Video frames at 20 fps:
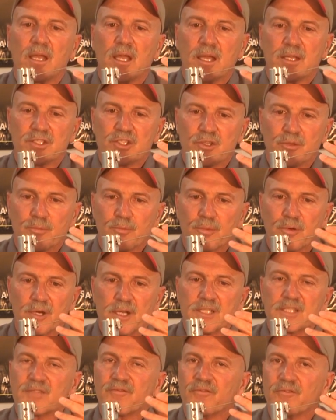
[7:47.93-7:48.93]
as you
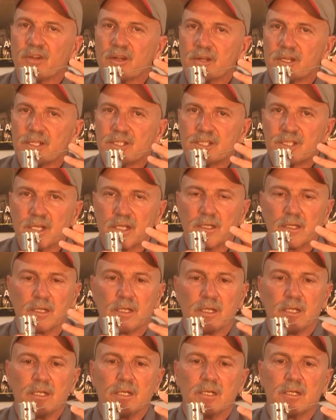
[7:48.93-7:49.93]
press very
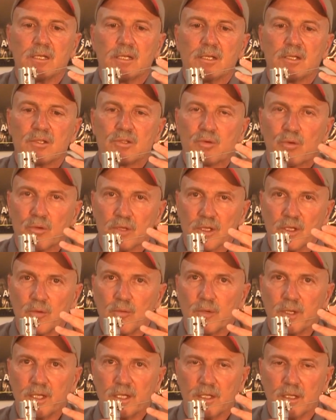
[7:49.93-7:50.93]
gently toward
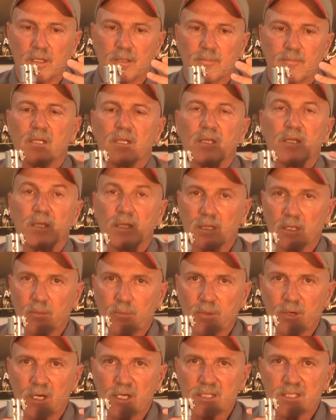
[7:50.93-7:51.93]
the wheel. In
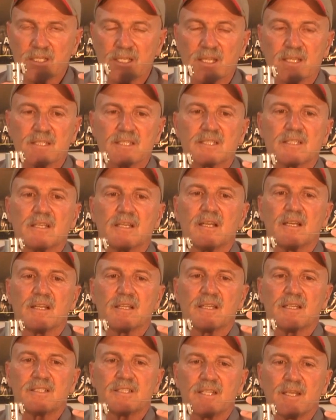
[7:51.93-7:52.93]
the process,
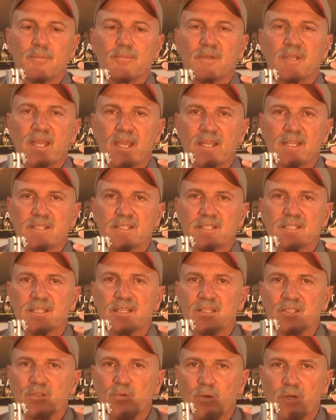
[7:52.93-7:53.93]
the tip
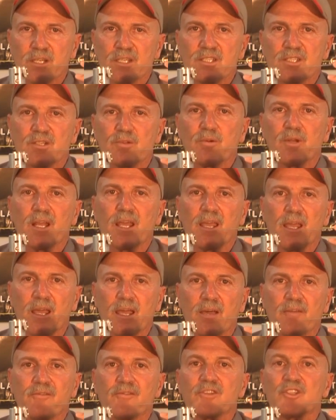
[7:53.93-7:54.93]
gains the
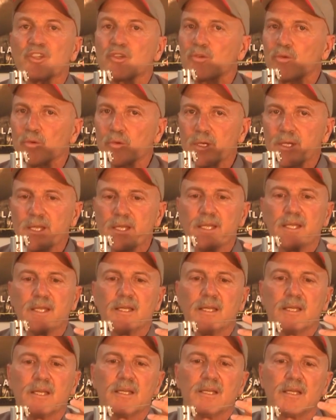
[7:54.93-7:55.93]
22.5 degree
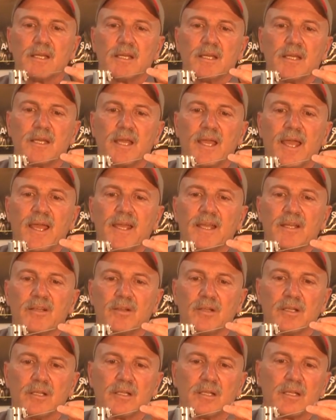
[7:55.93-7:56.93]

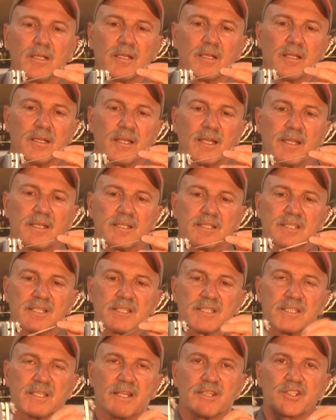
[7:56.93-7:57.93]
angle that is
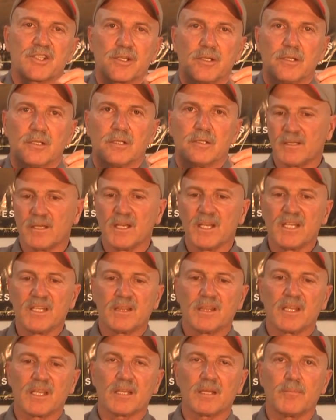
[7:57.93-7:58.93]
essential. The
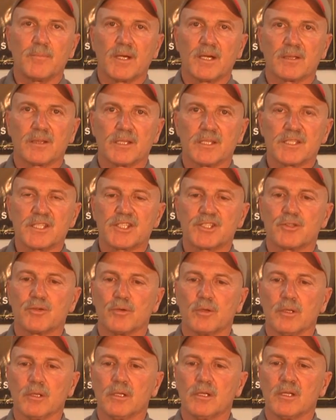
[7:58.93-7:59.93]
neat thing about this
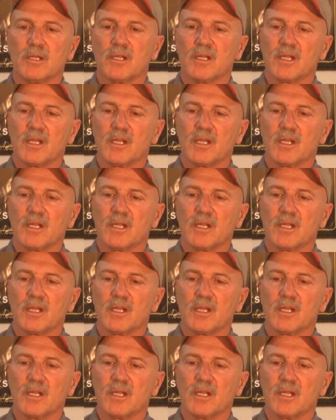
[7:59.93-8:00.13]
tool